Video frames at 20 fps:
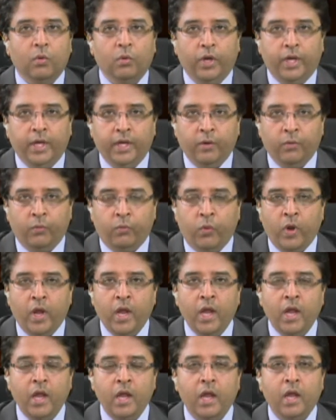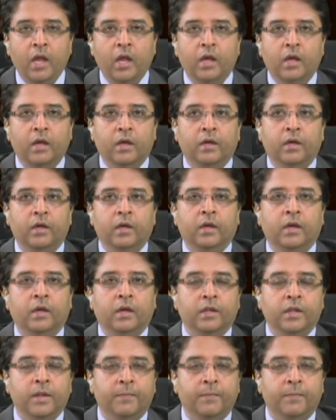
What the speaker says: Where the